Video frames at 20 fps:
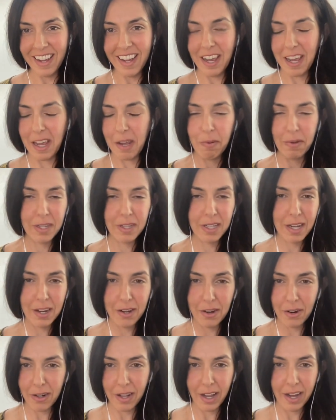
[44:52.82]
it was in
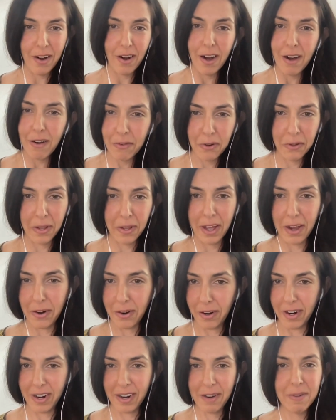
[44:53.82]
your like offer
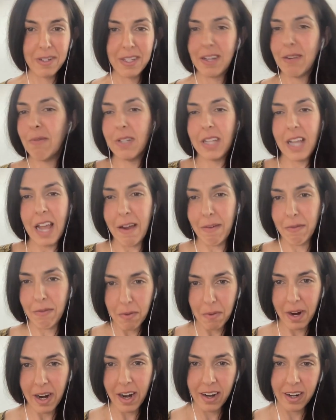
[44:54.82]
letter, it was, it was
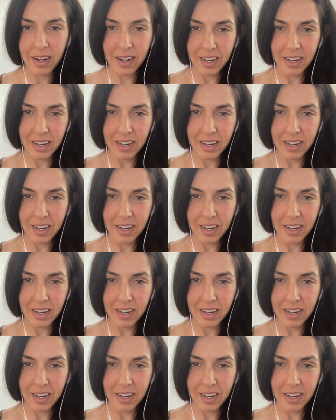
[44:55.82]
everywhere.